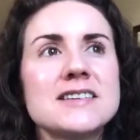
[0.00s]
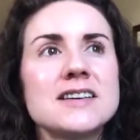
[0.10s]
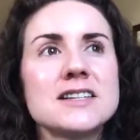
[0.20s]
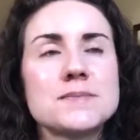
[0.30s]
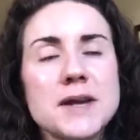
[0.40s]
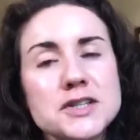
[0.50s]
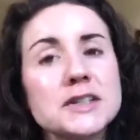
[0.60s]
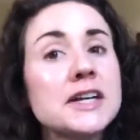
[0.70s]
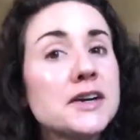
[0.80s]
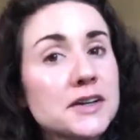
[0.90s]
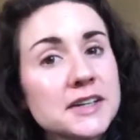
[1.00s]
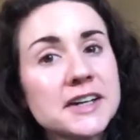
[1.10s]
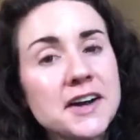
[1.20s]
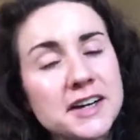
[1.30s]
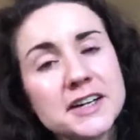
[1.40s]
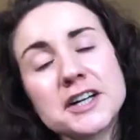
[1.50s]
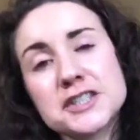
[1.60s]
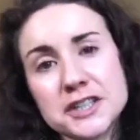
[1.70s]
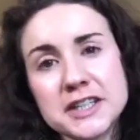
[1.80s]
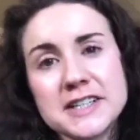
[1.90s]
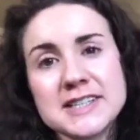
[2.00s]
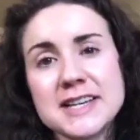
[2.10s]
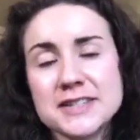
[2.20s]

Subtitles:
especially early on in our journeys as